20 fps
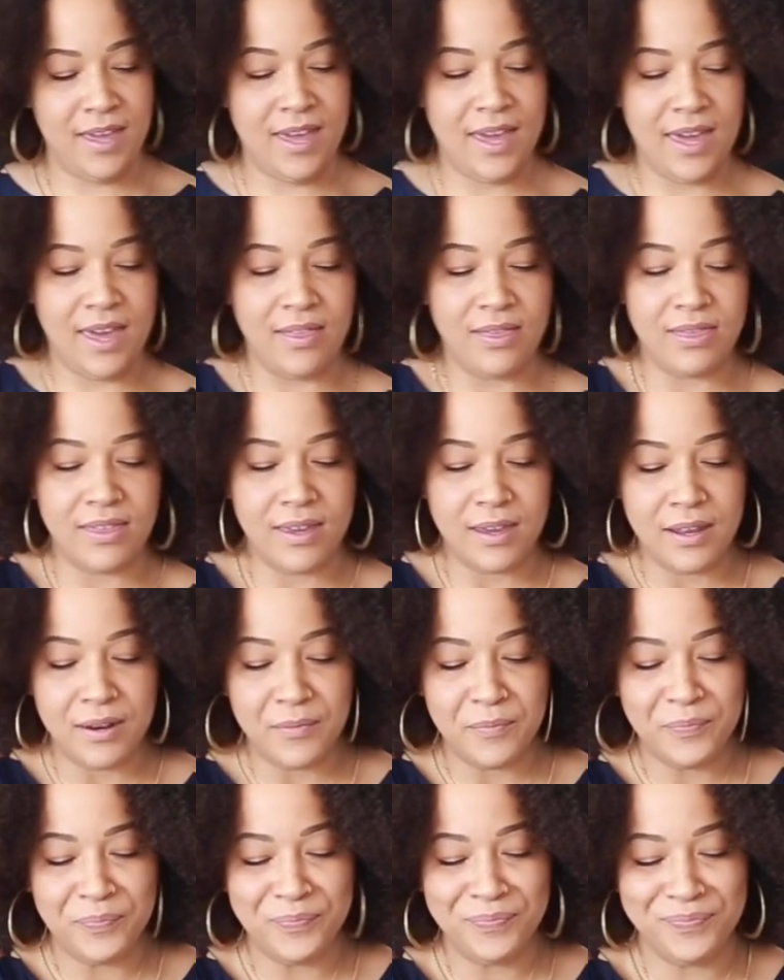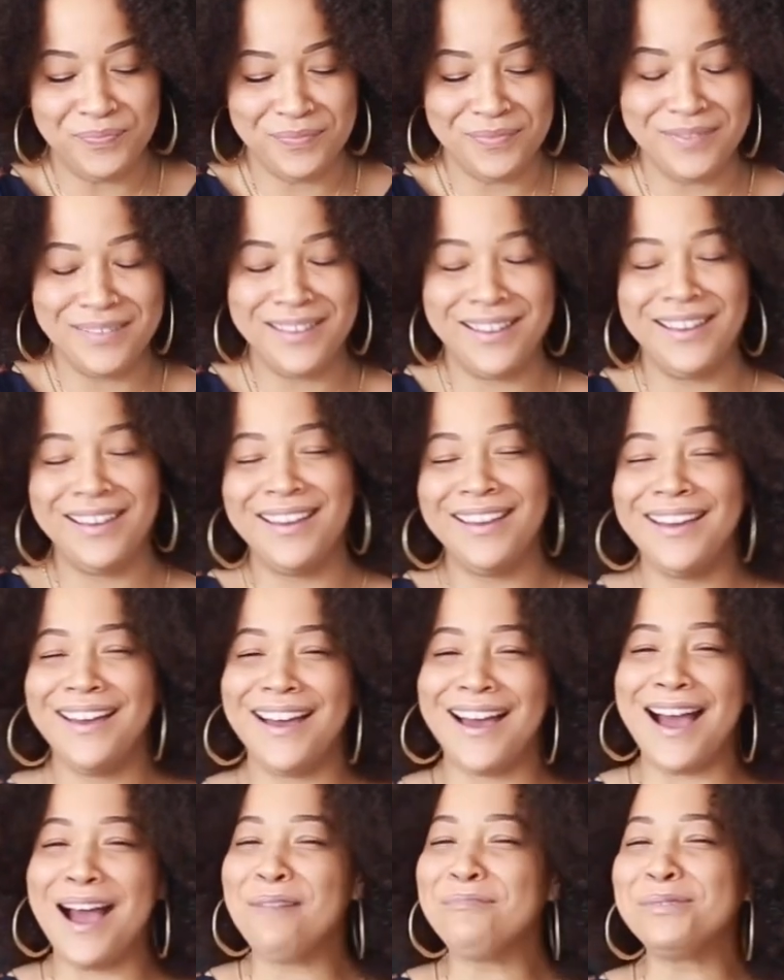And then
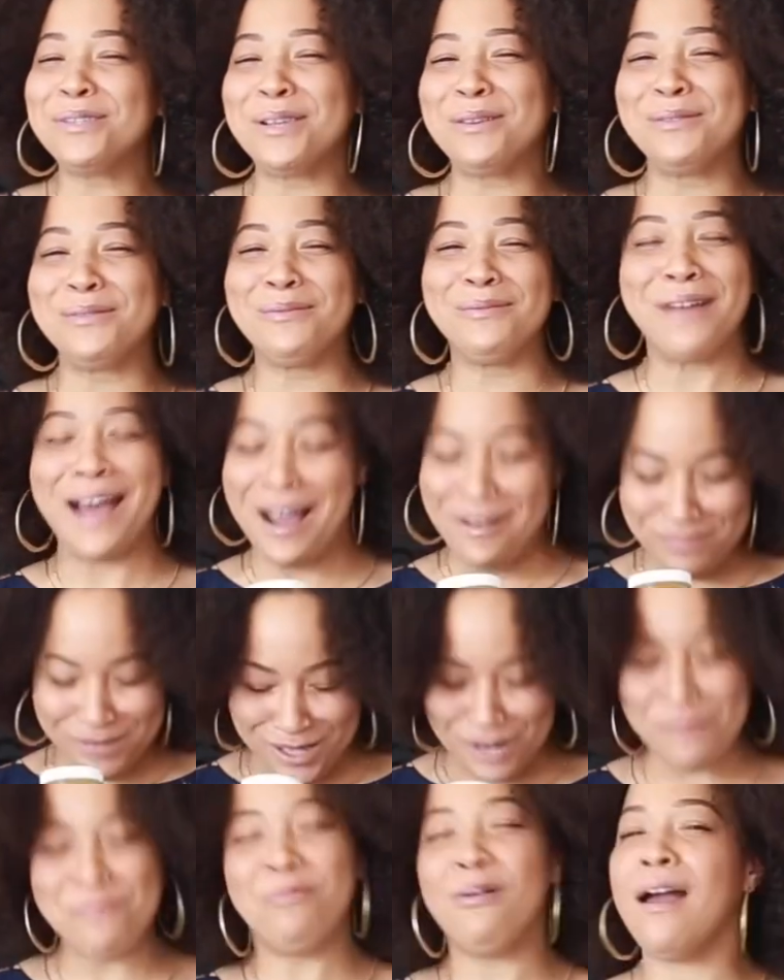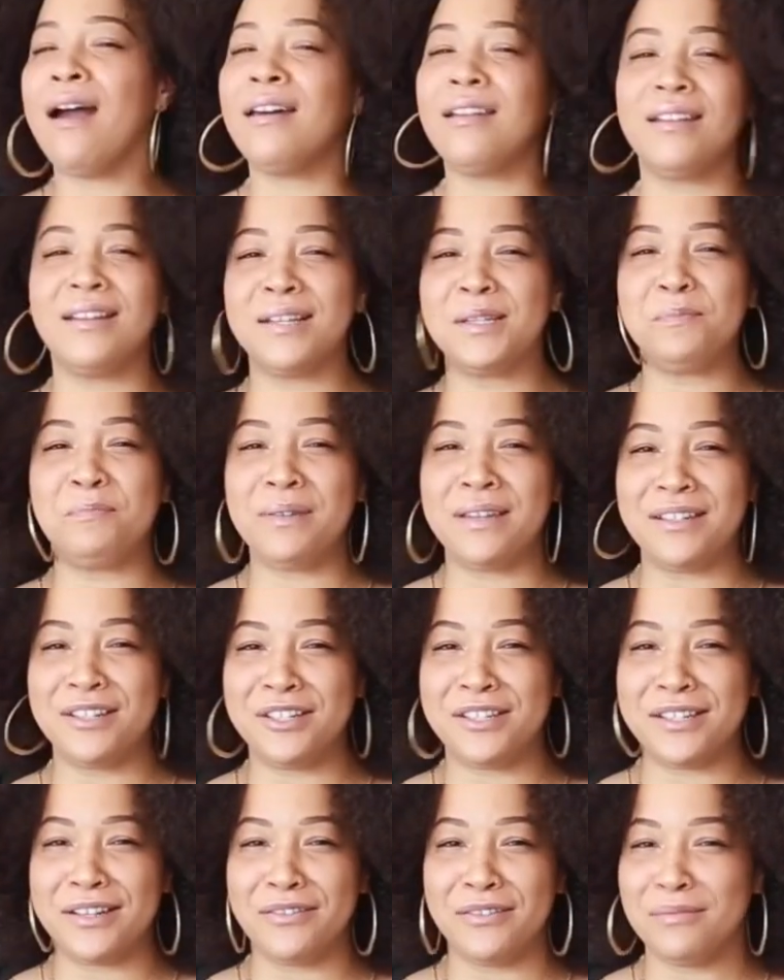I'm so proud of this peach
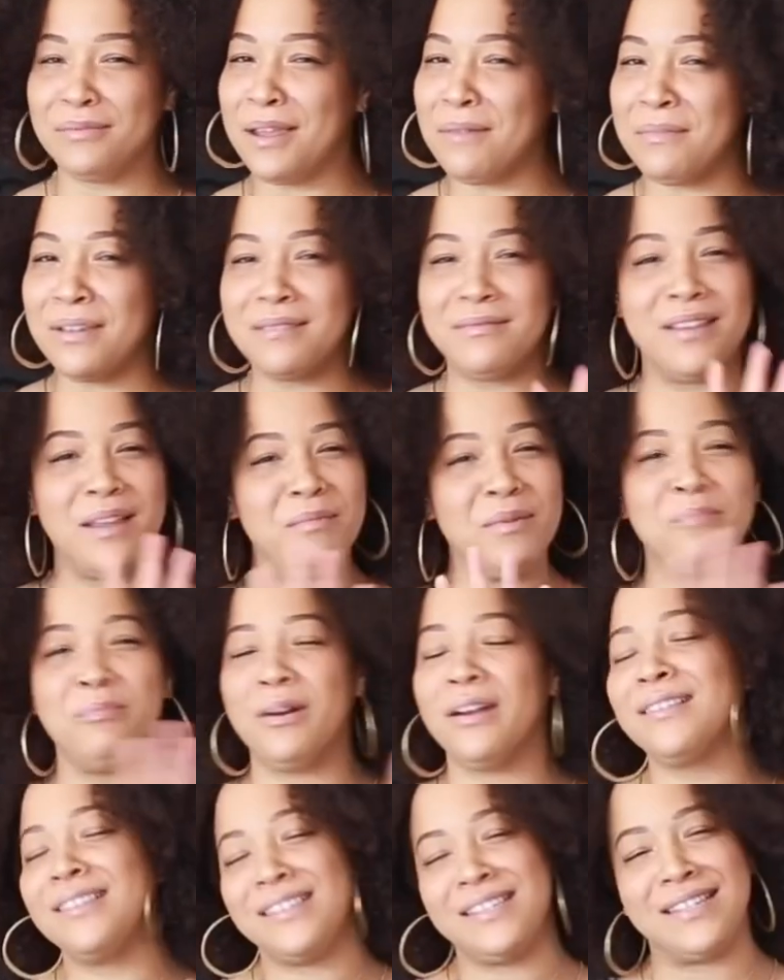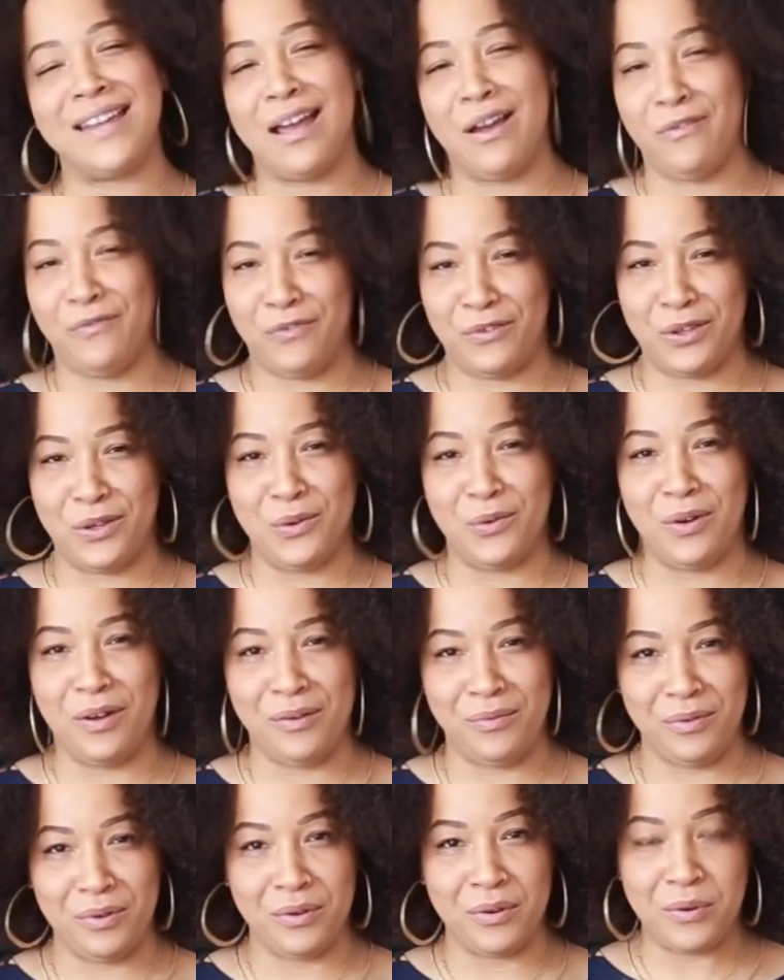syrup. Let me break this down for you all
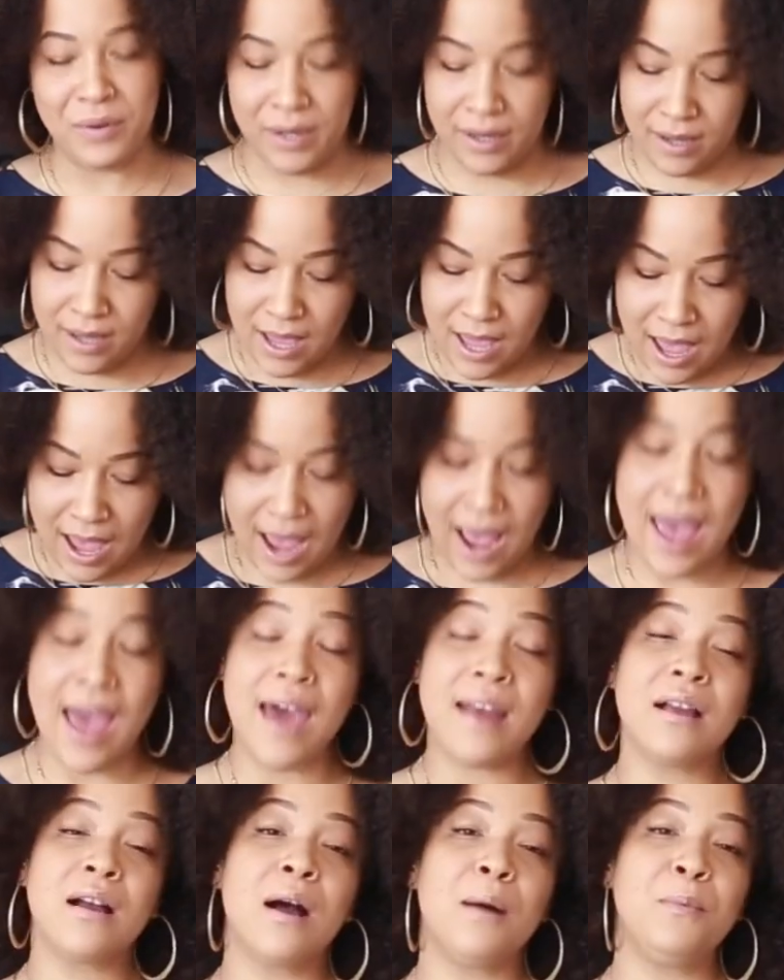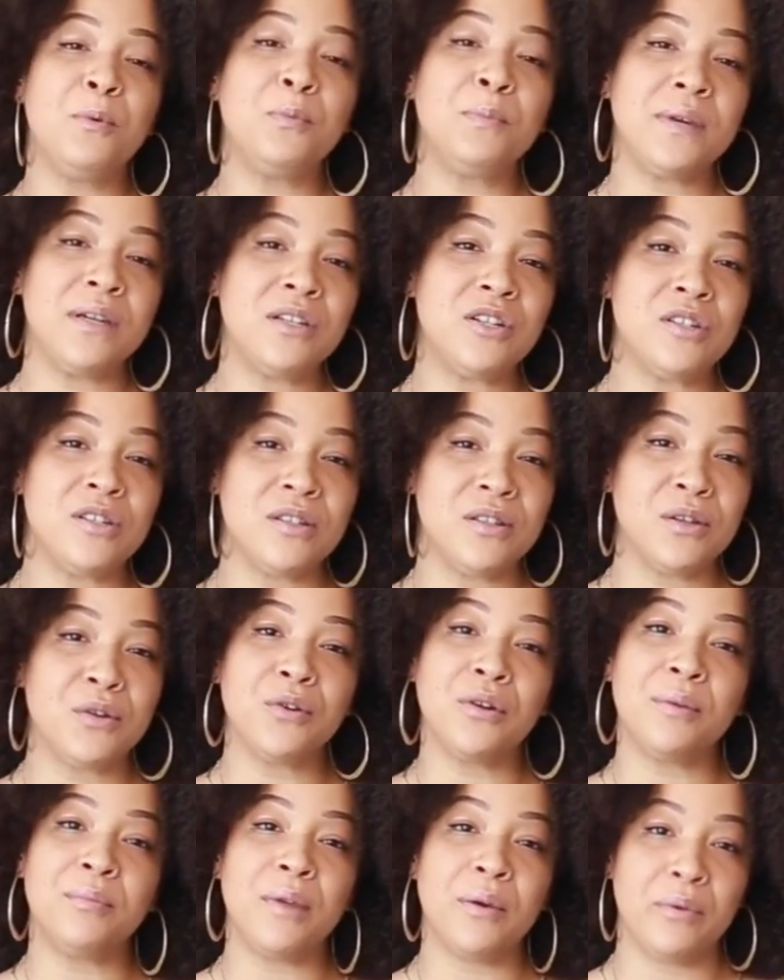real quick. I had a couple peaches in the
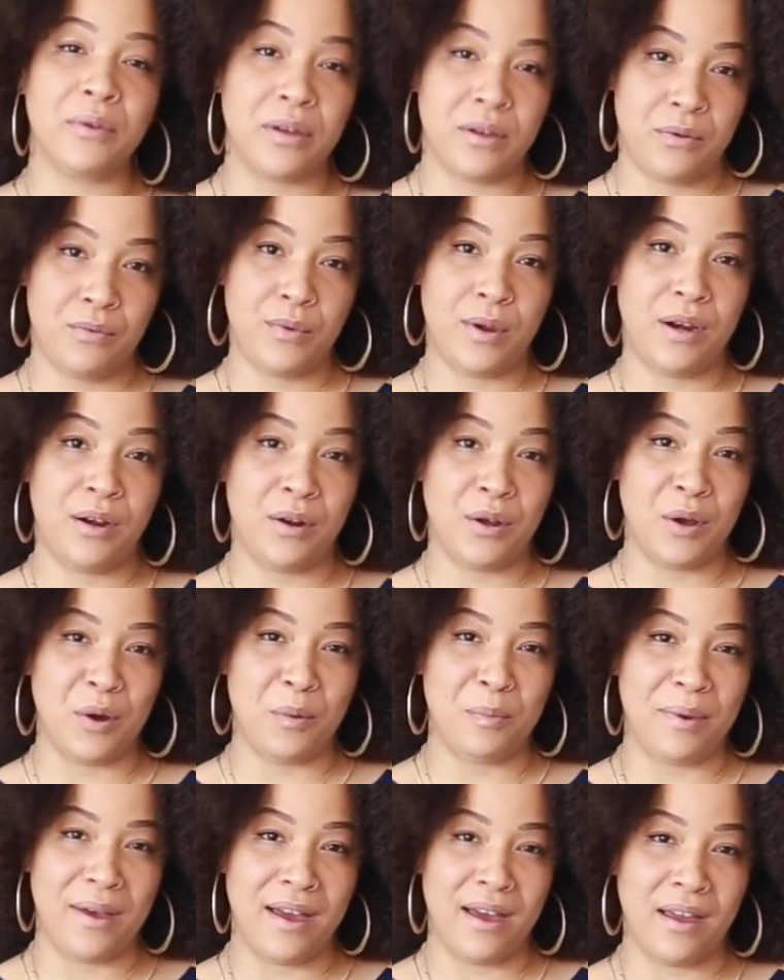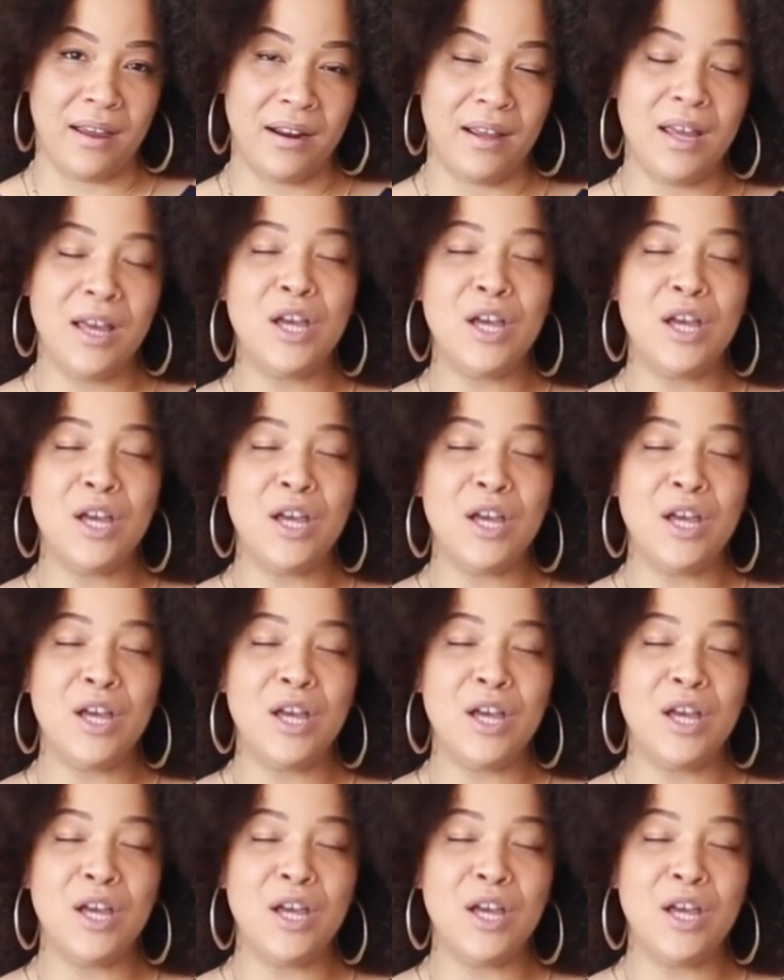crib that were getting ready to go bad.